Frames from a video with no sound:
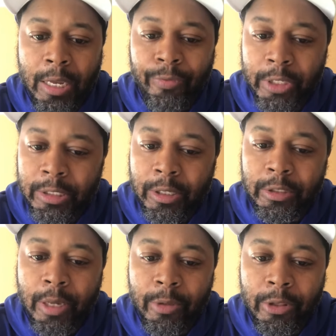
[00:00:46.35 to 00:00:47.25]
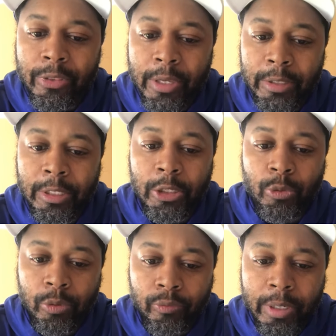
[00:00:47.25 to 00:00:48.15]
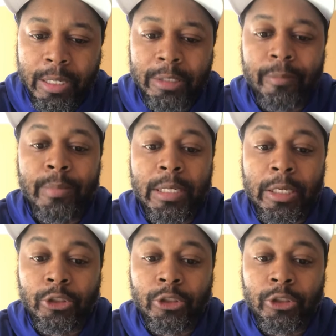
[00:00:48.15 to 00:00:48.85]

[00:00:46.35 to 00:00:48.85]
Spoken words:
these are some of the things that you would read as the media